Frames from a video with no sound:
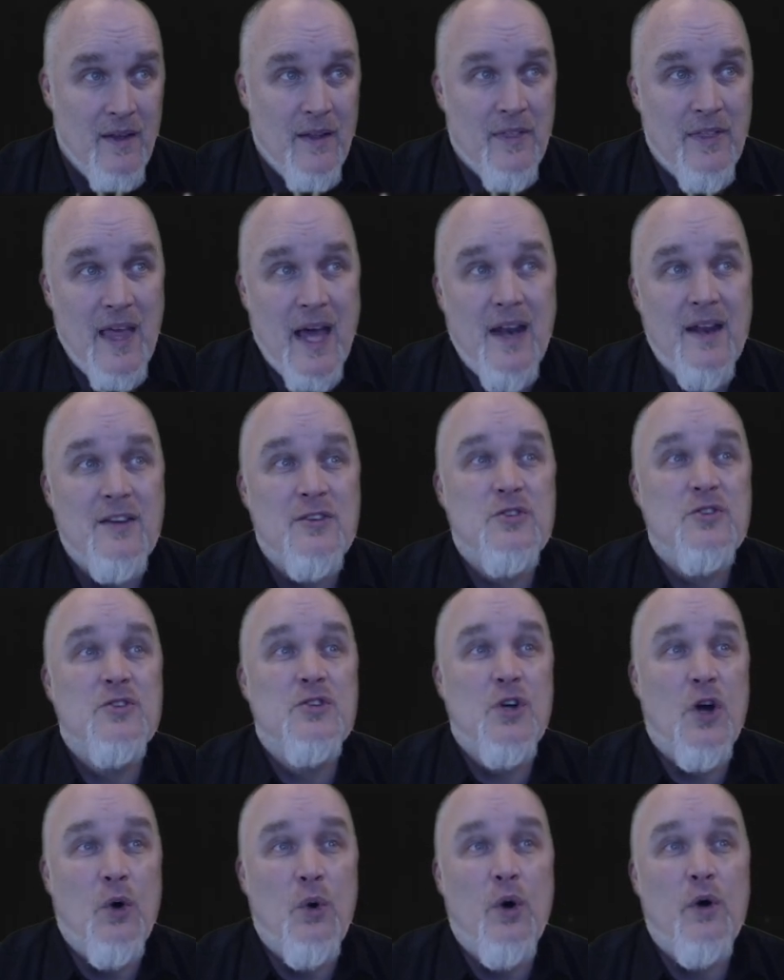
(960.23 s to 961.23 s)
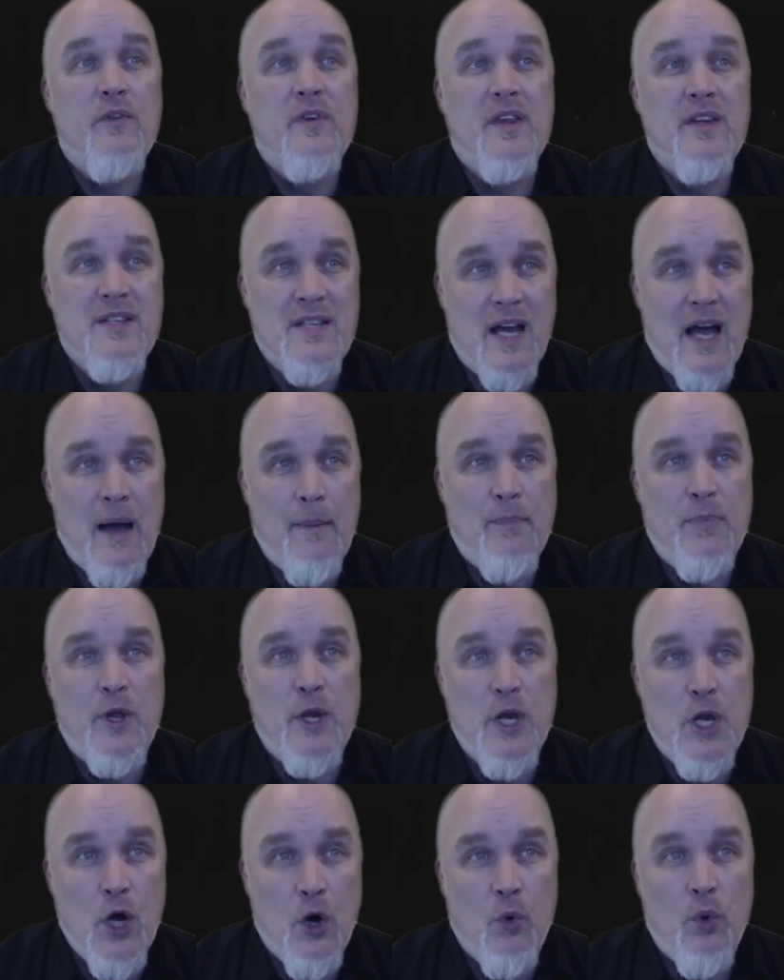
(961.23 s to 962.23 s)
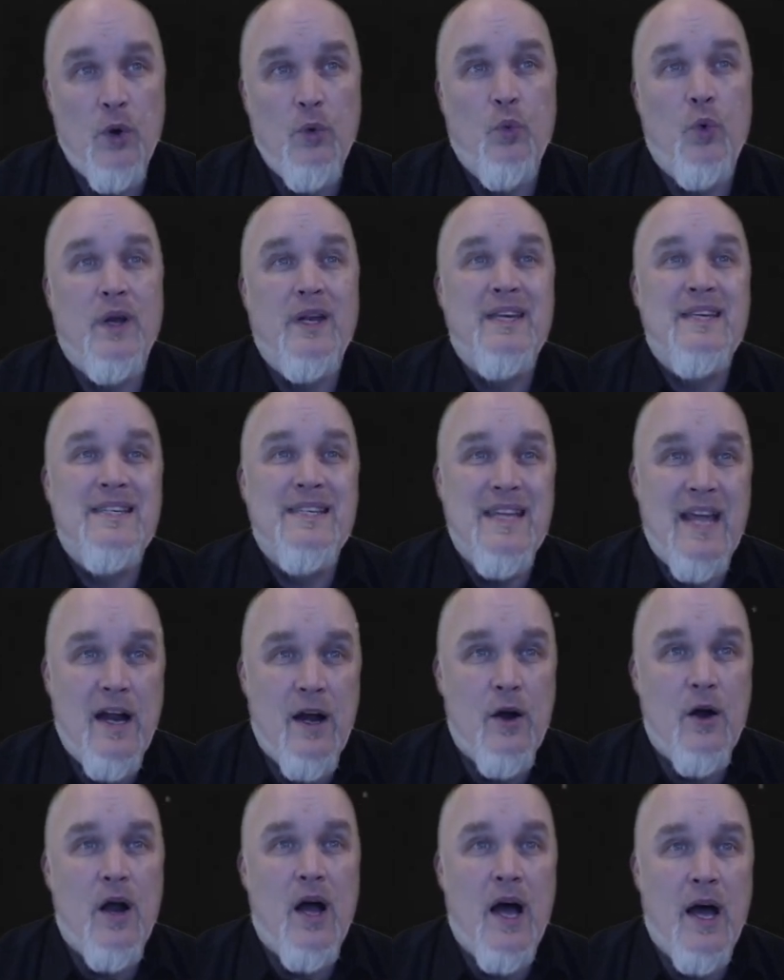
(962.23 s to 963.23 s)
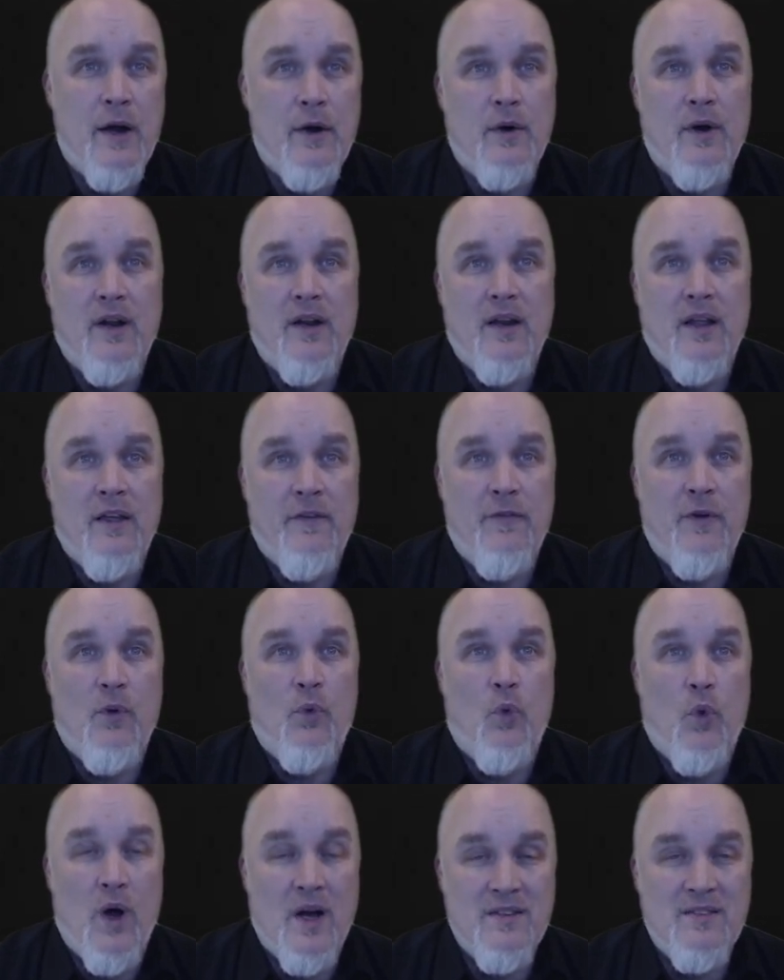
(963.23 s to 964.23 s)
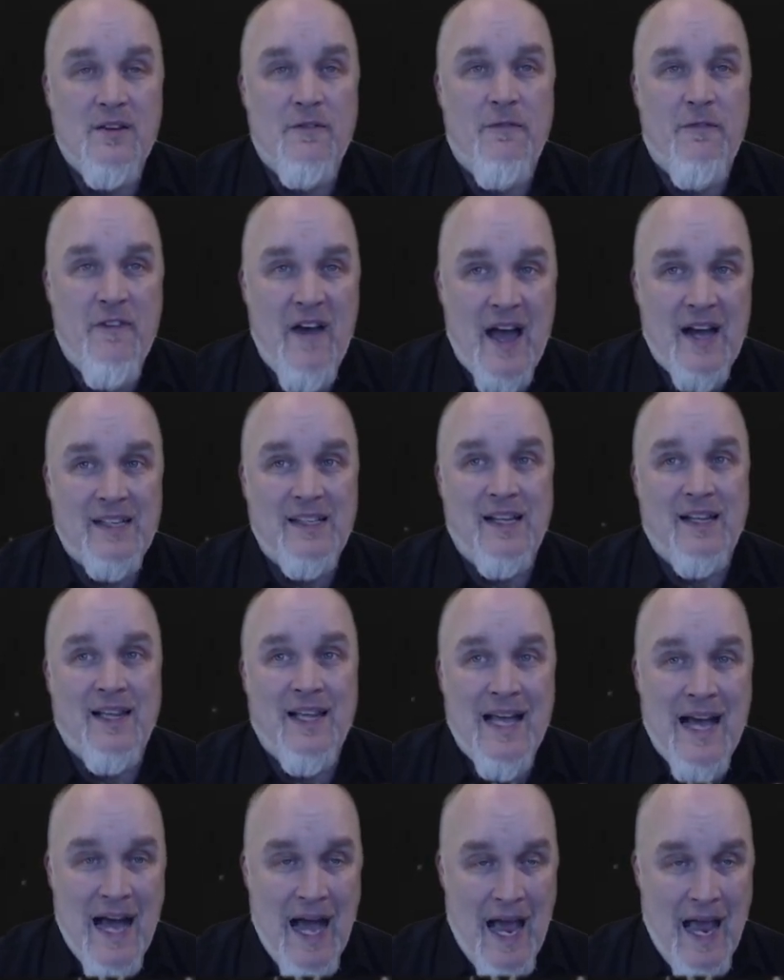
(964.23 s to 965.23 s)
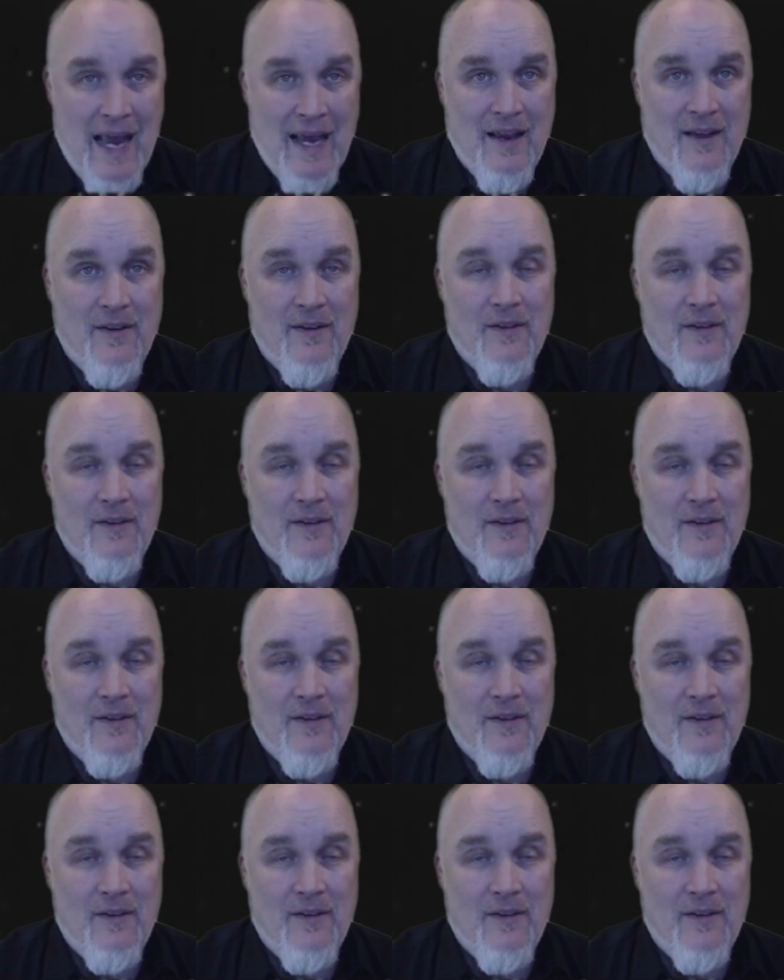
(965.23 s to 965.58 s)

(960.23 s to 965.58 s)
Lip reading: That is so over the top that no one would dare utter it if it was in fact a lie.